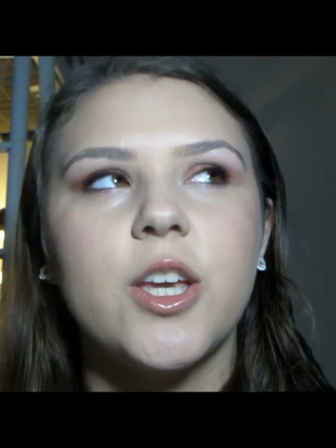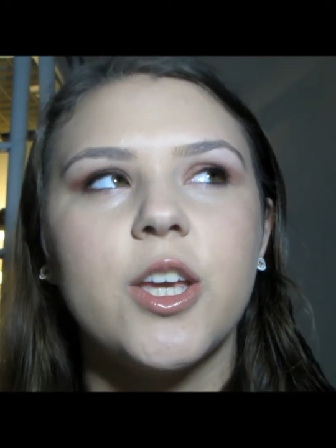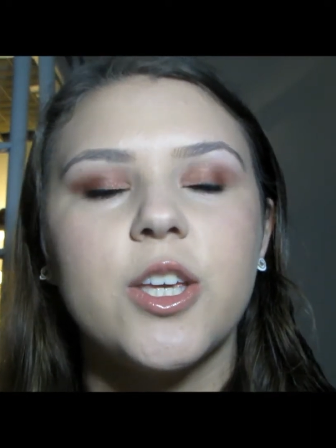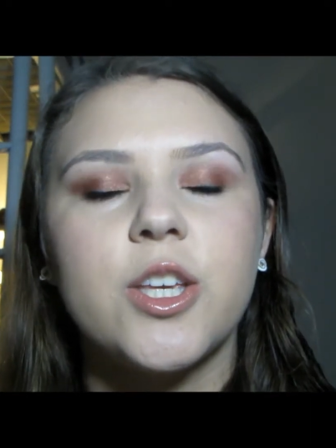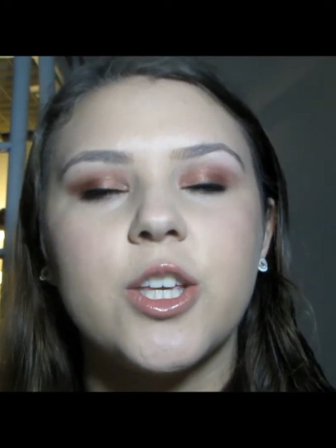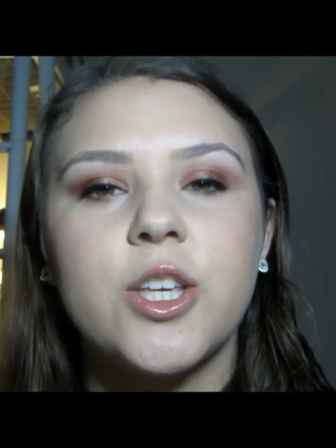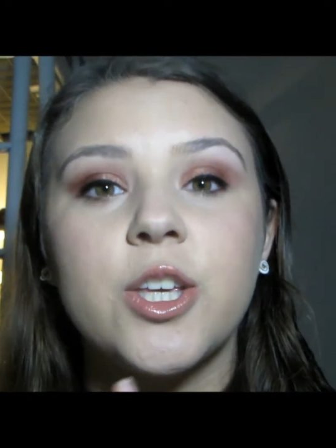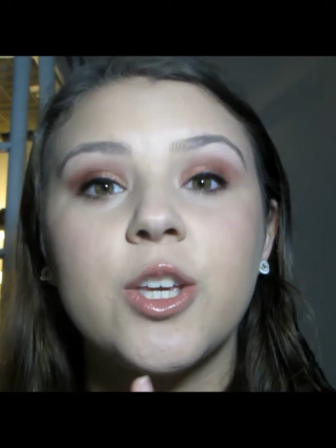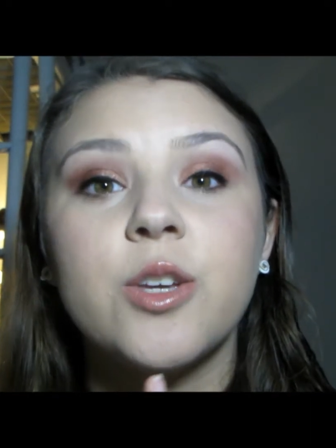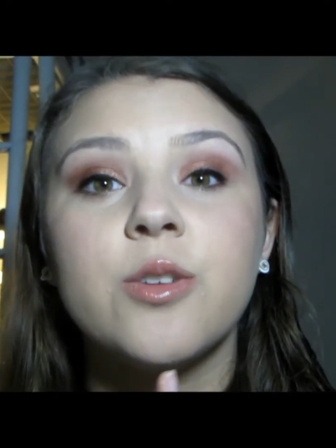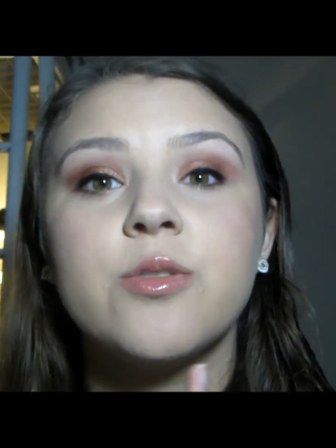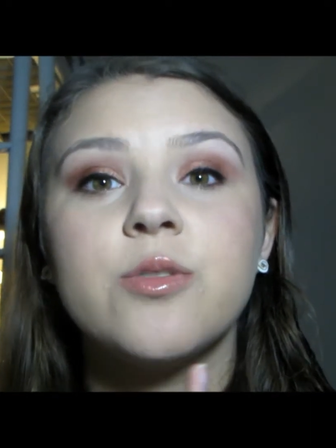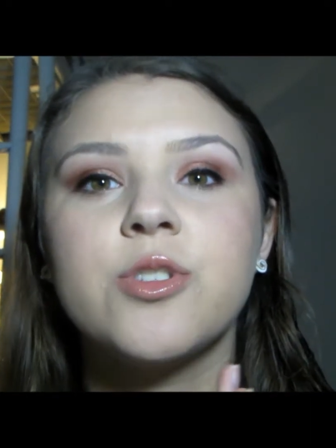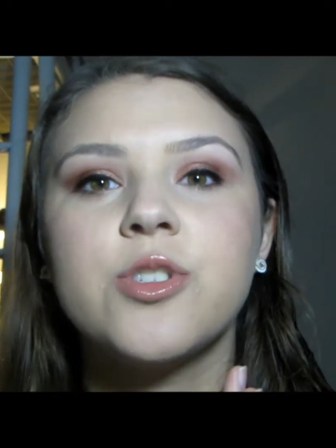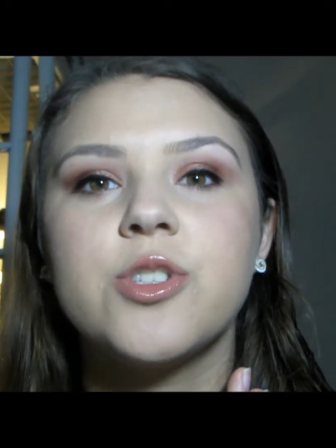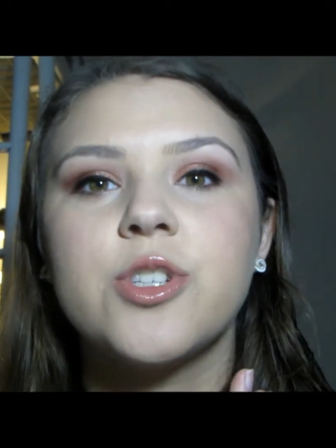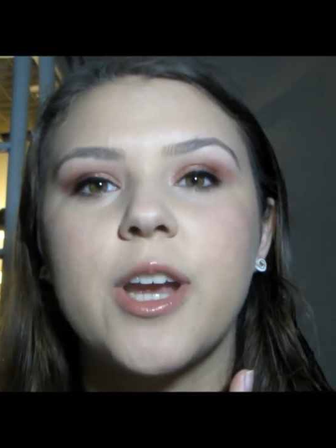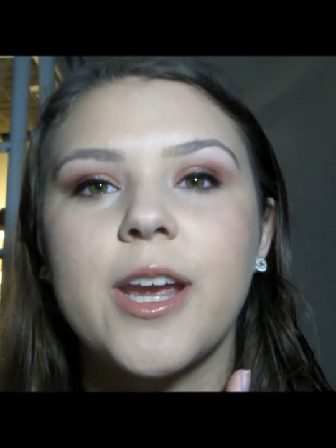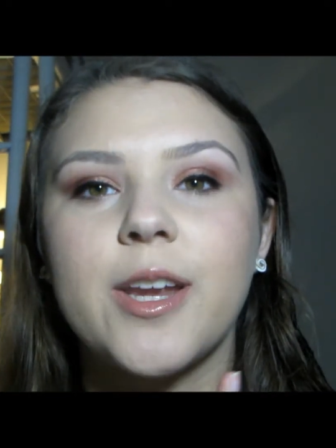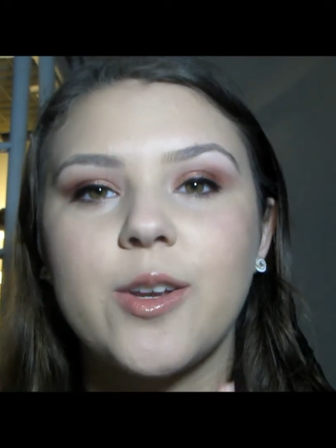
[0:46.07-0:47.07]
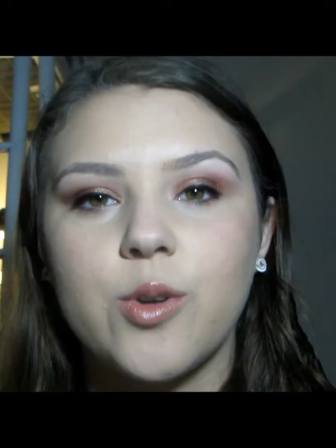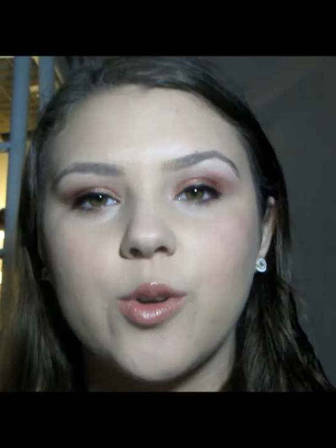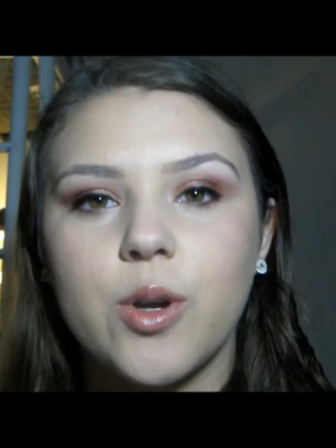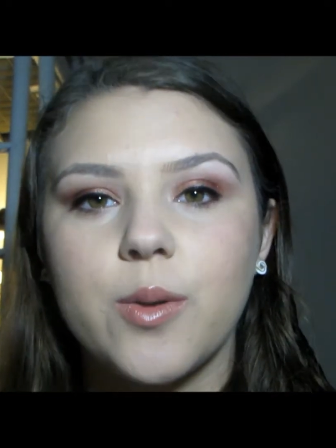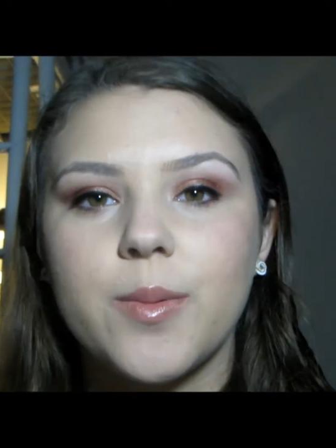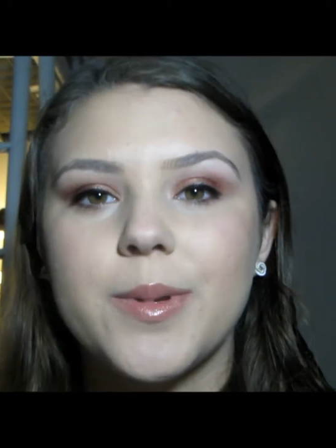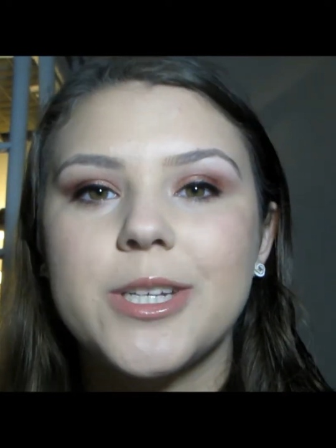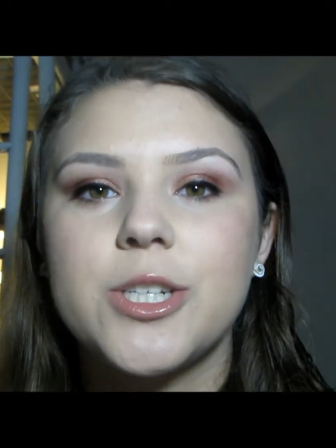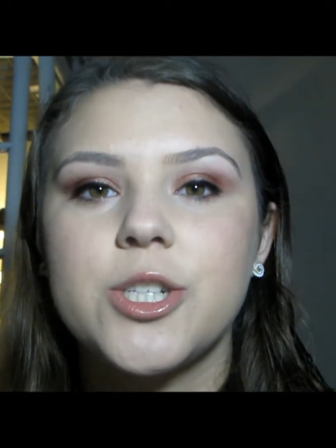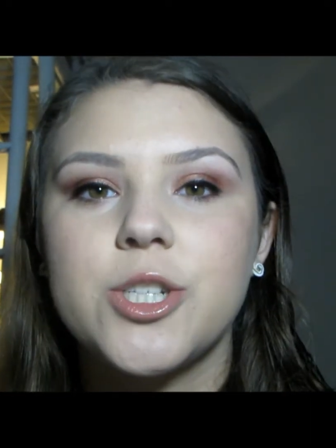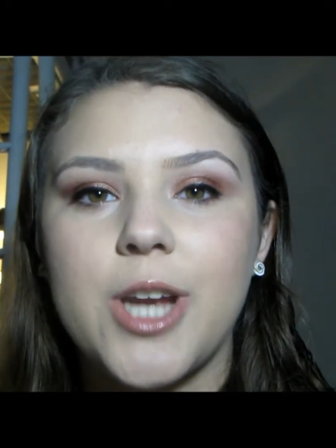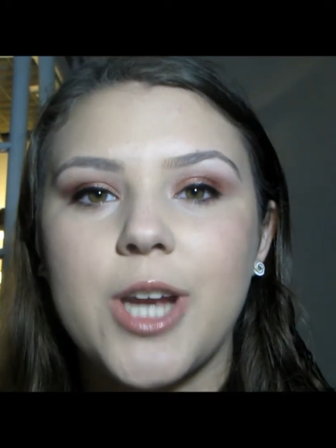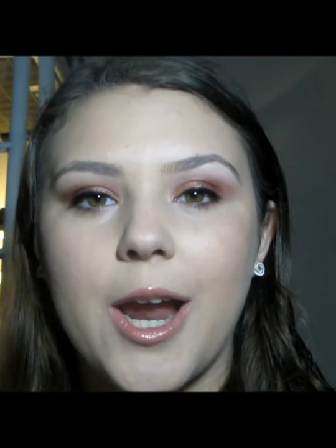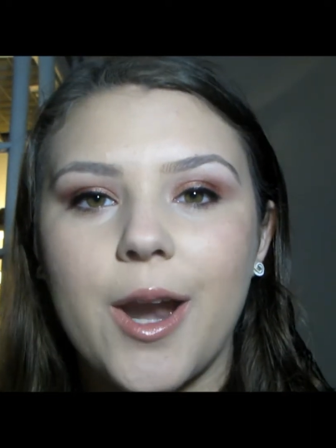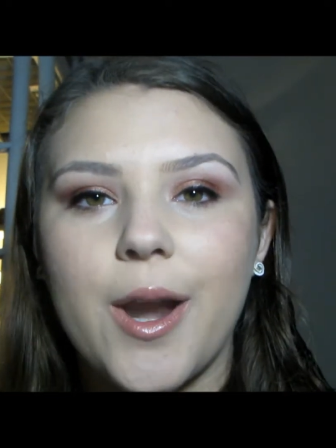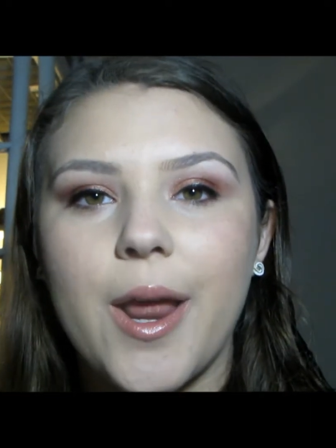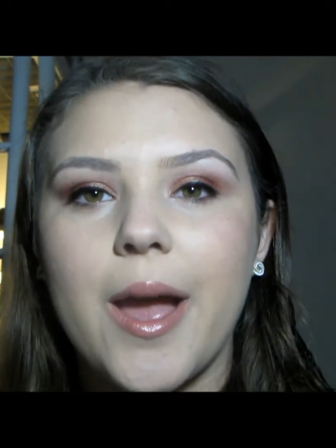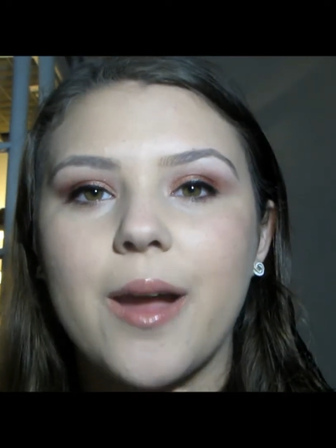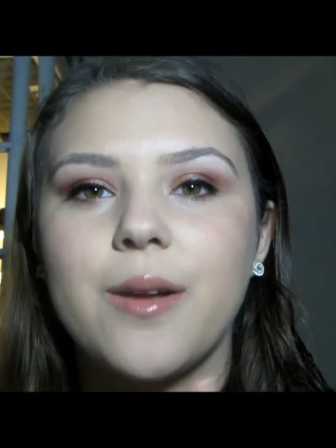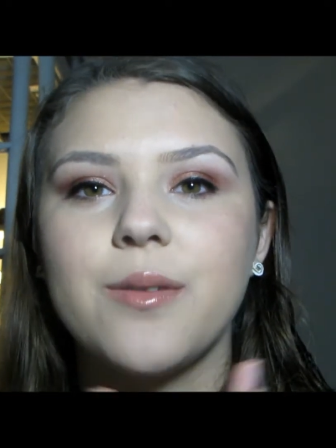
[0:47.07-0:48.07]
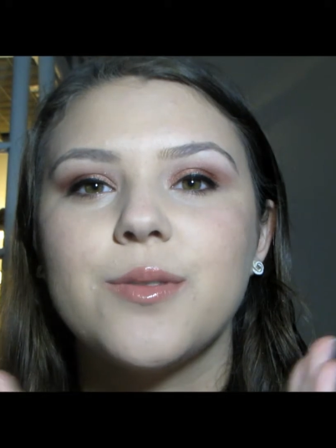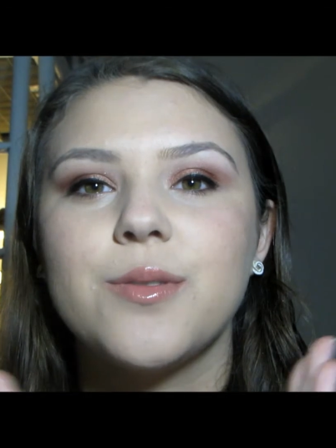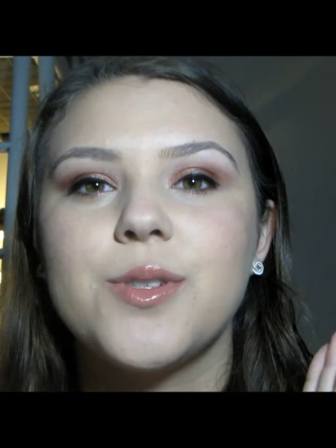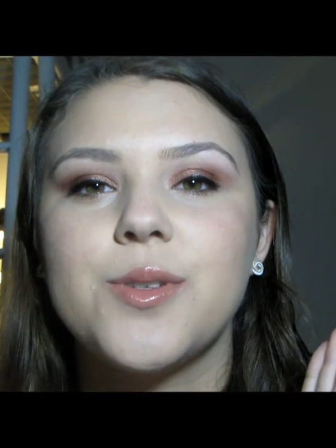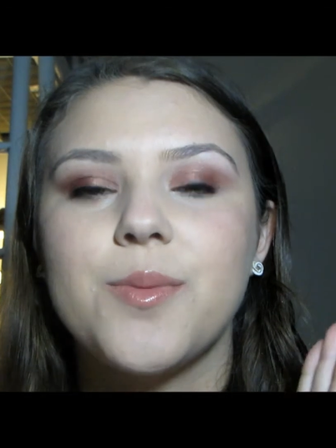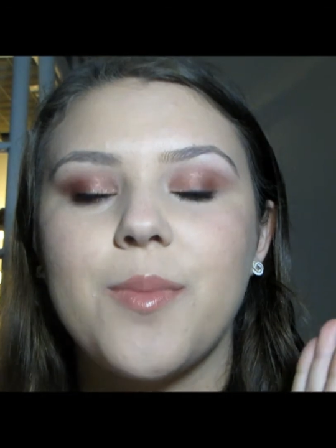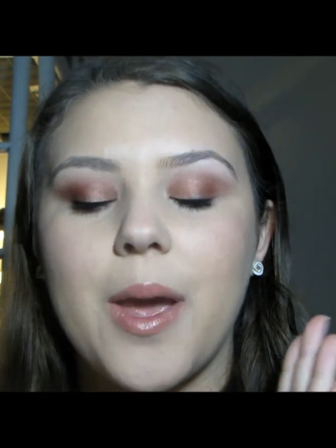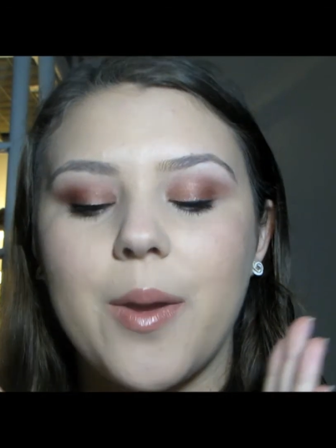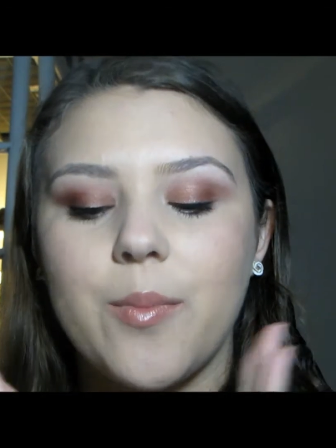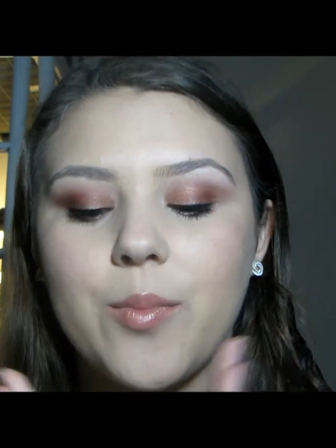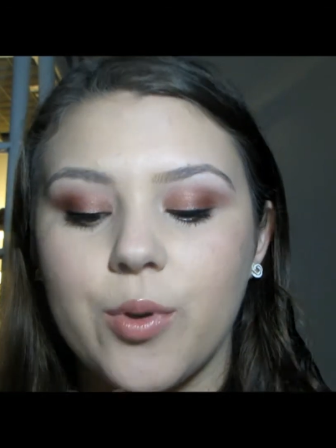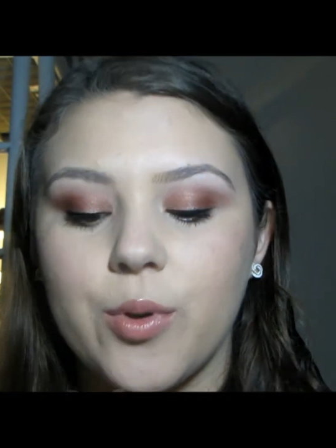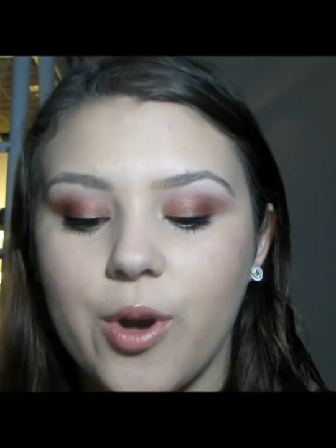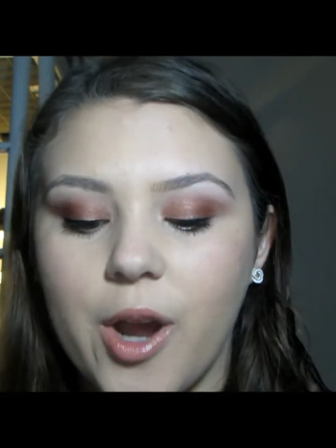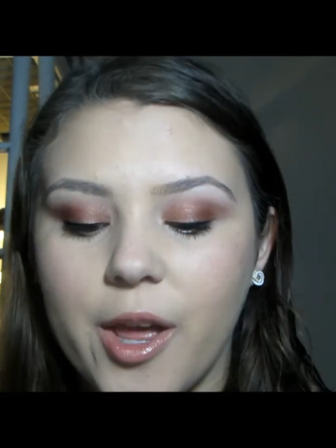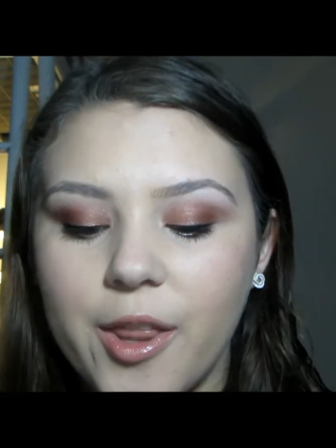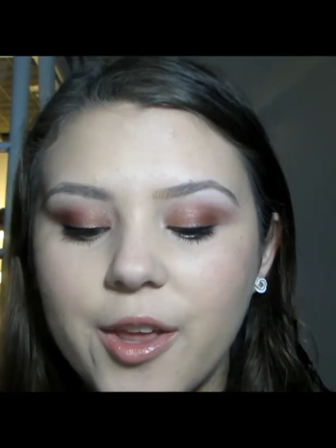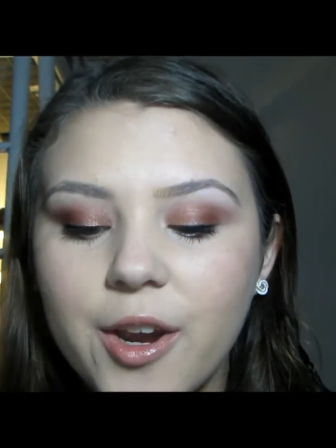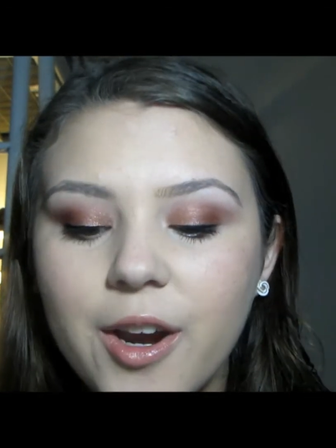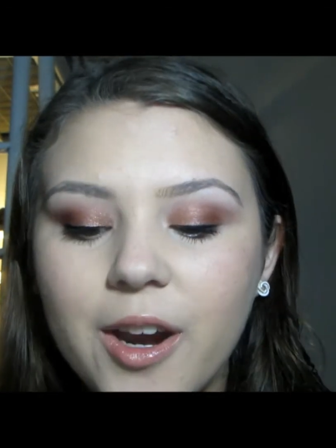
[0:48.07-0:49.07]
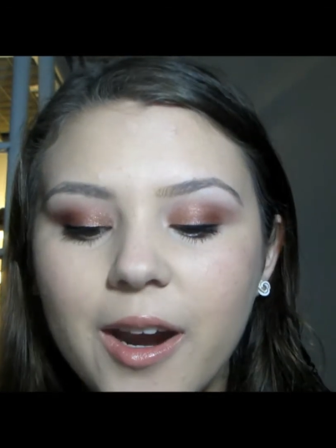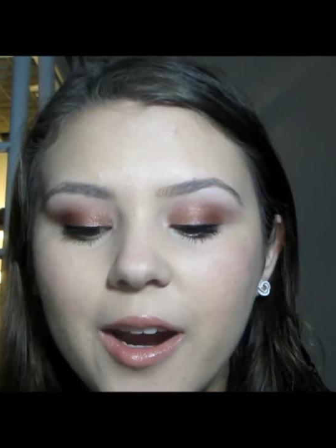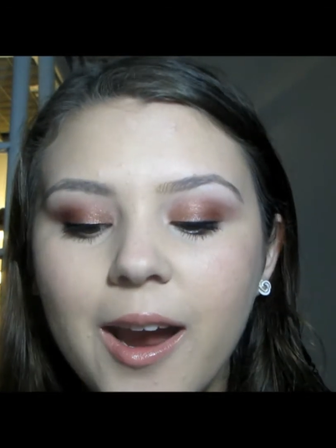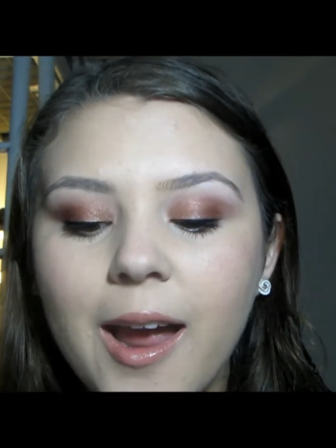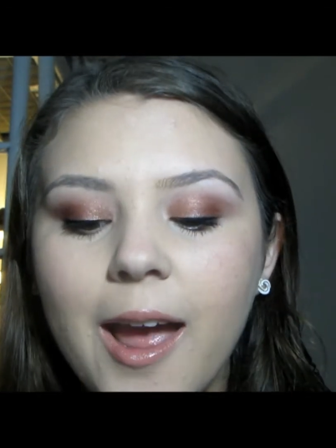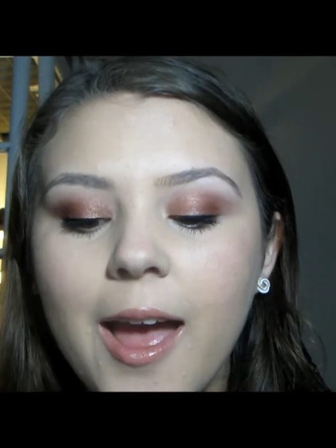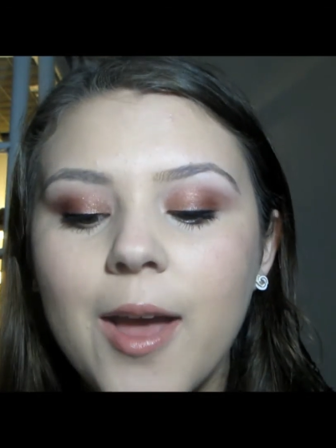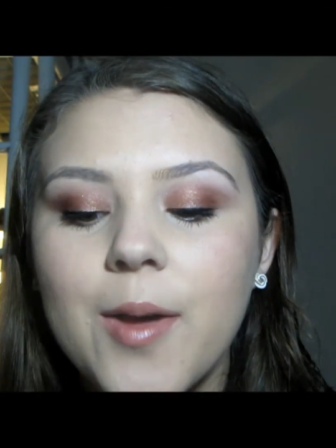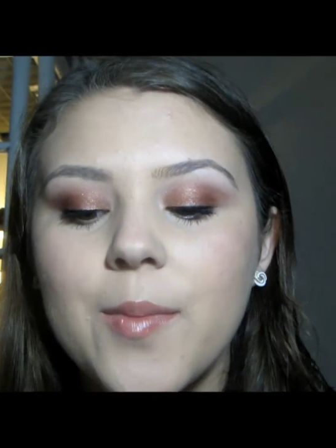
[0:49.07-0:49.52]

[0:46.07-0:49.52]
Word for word: huge ginormous shout out to my brother,